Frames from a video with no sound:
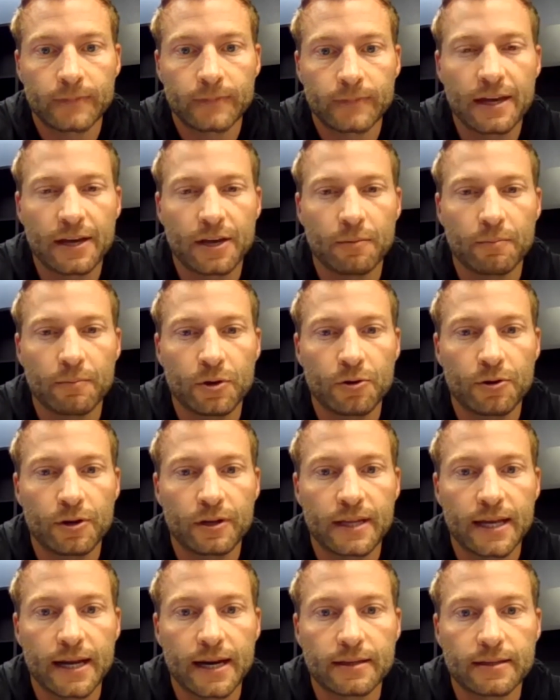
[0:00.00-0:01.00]
I think you're
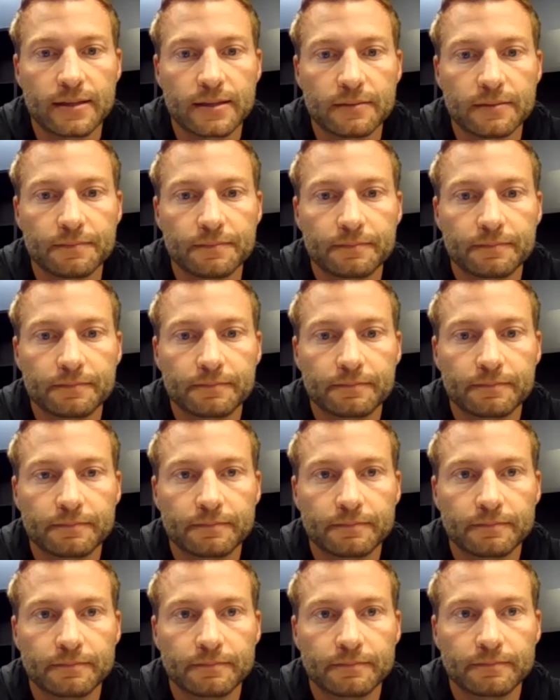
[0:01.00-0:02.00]
muted, Dennis. Oh, all
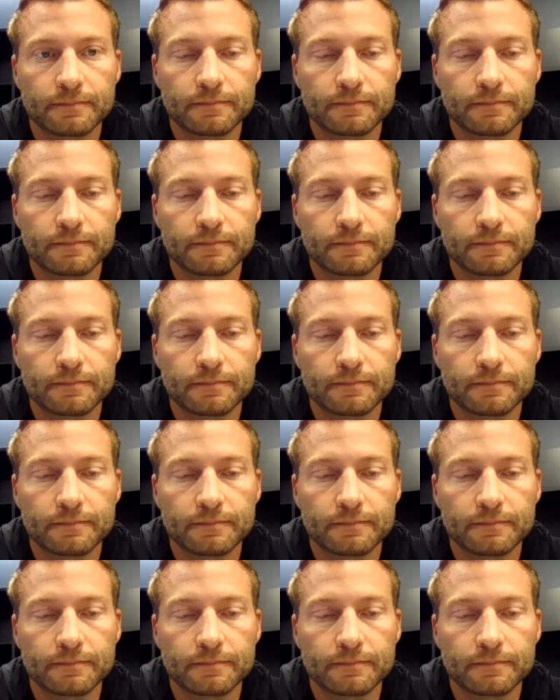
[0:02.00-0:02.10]
right.